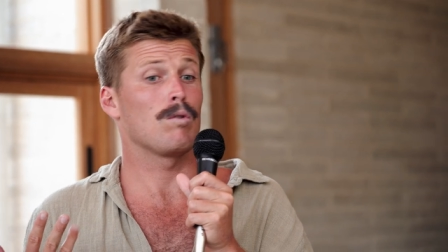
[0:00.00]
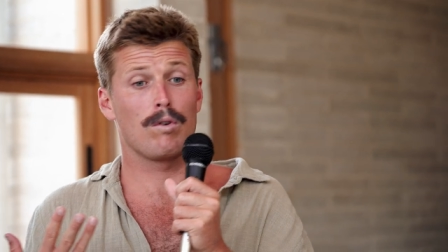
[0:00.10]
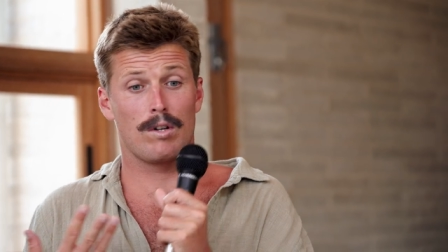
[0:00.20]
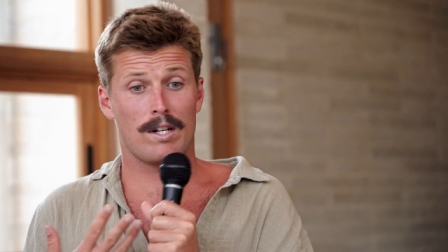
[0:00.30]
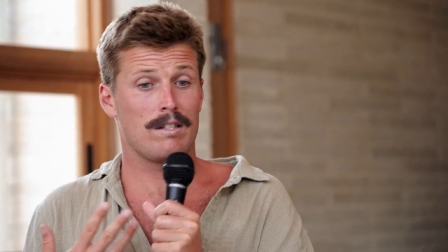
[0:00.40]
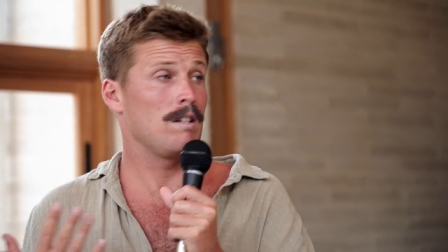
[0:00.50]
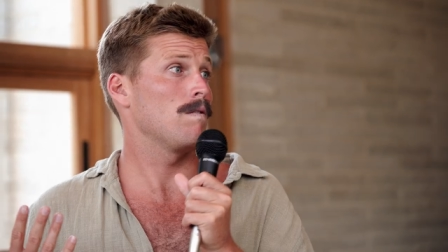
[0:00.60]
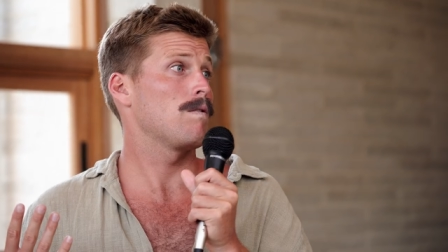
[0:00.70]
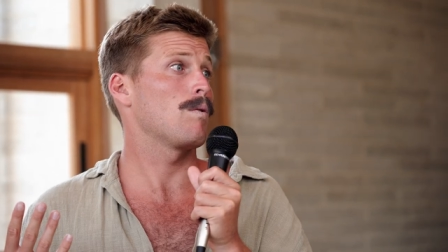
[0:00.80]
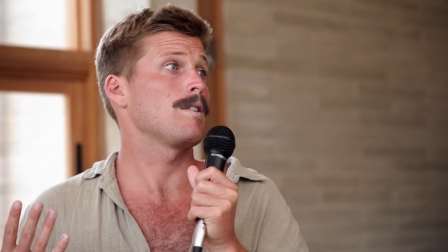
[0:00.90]
organize the
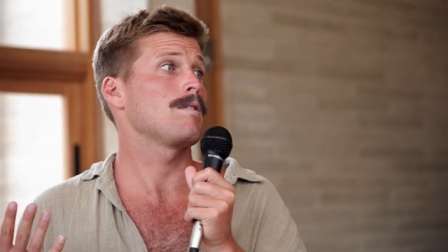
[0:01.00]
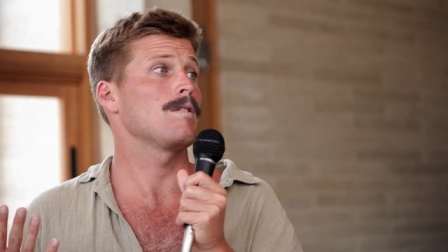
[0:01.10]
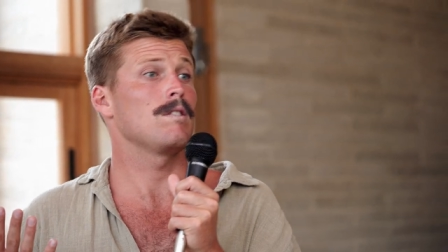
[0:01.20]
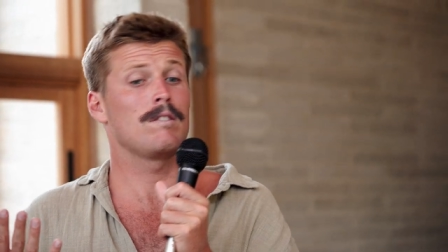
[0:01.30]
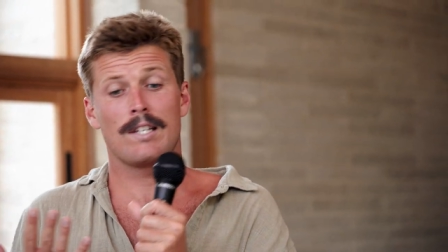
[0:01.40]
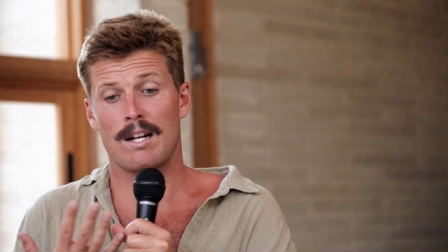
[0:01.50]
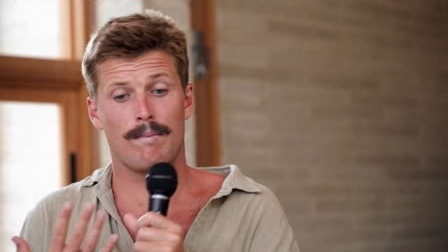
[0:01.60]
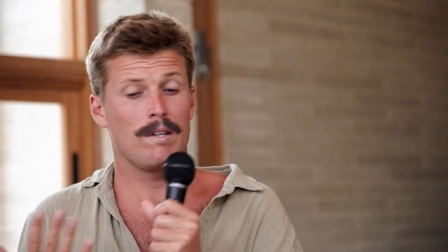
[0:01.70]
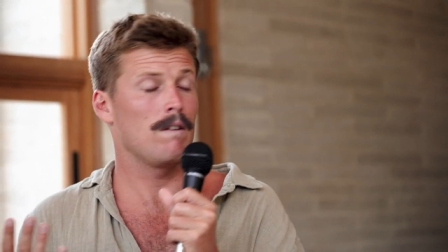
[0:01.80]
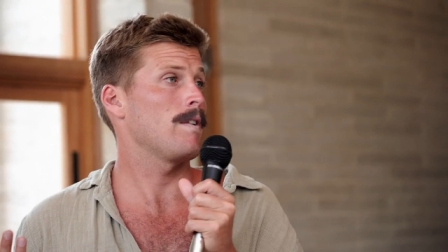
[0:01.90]
invoices, set
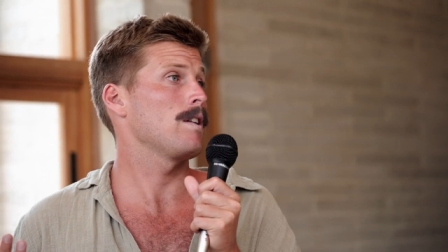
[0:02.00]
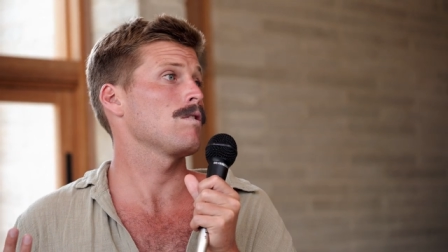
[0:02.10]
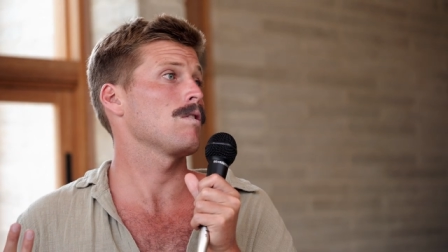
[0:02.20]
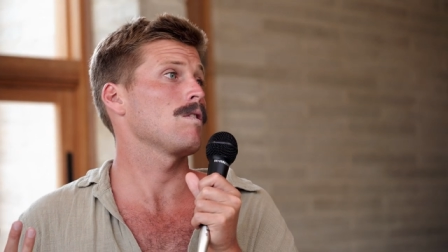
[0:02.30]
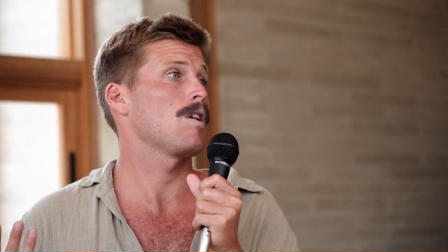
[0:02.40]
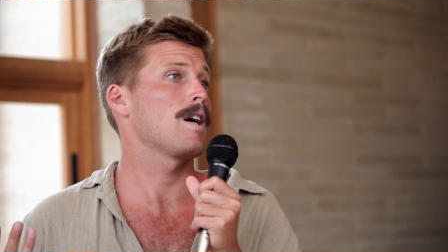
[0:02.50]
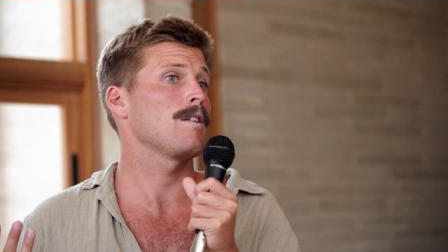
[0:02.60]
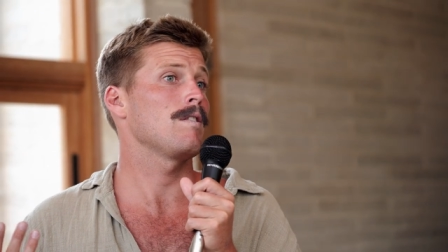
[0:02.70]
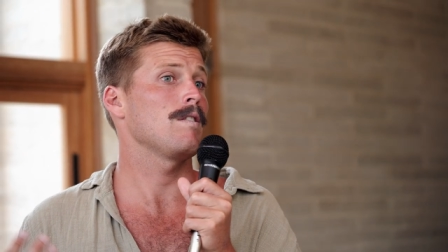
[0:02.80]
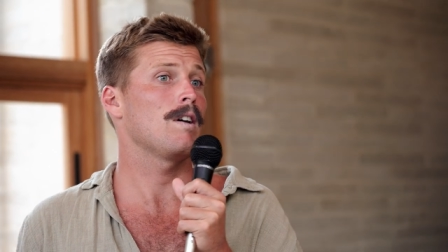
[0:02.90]
up the events
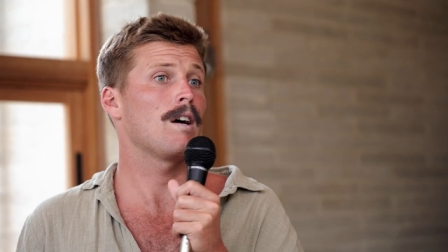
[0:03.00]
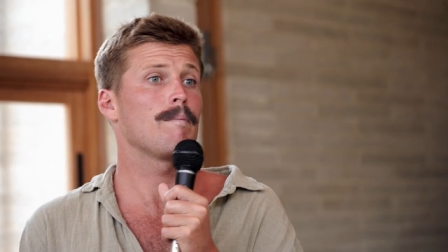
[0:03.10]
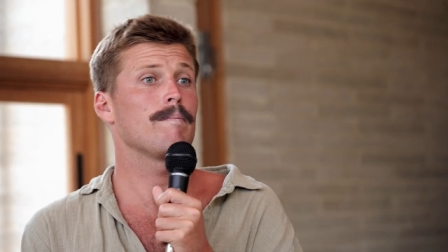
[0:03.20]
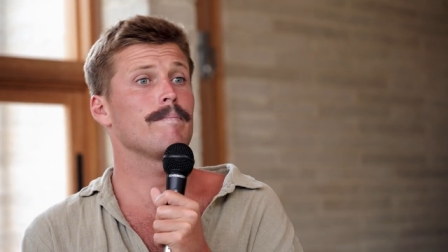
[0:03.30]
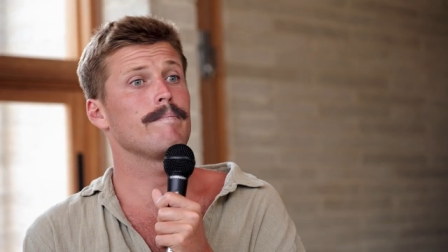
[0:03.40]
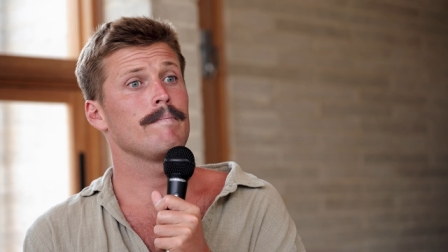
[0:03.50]
online. Um,